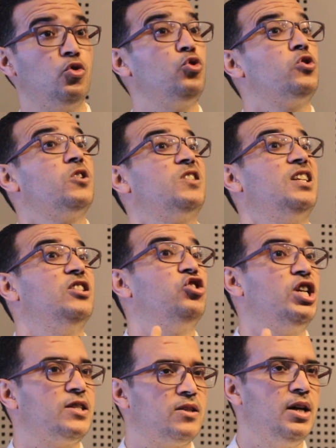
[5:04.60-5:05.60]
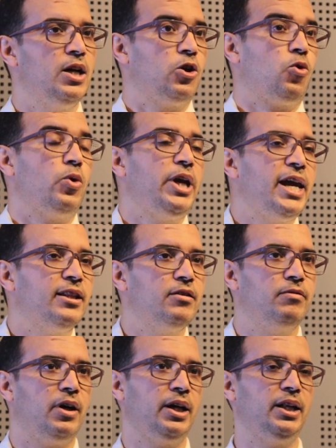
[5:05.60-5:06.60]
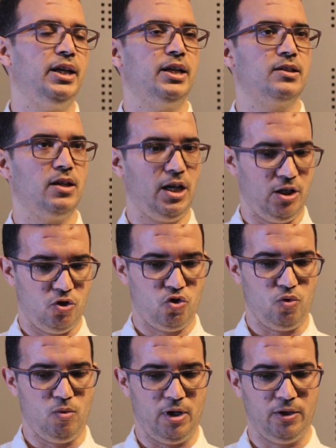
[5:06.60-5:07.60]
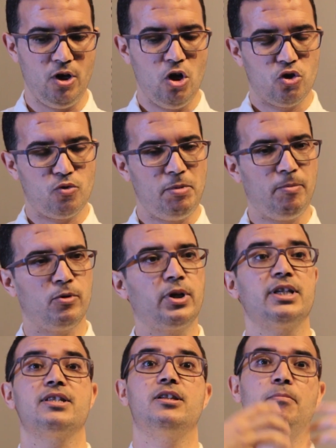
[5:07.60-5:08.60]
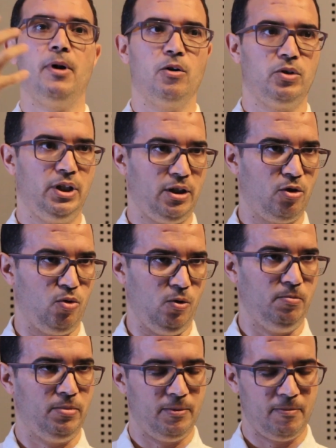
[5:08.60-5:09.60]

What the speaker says: those who suggest creative ideas, and so on. So people who can step out in a group.